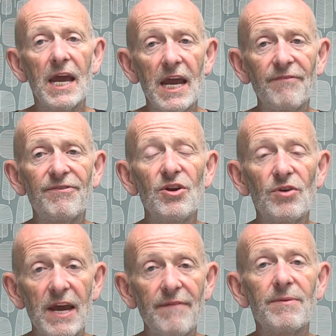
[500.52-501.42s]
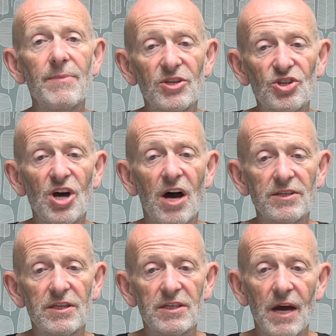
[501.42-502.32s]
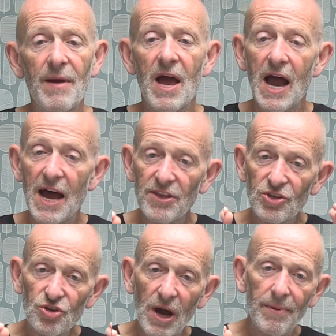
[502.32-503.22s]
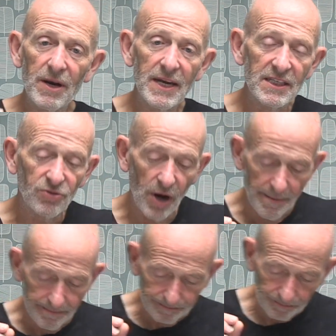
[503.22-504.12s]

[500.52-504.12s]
If you give them the chance and the time. And the trouble is, right,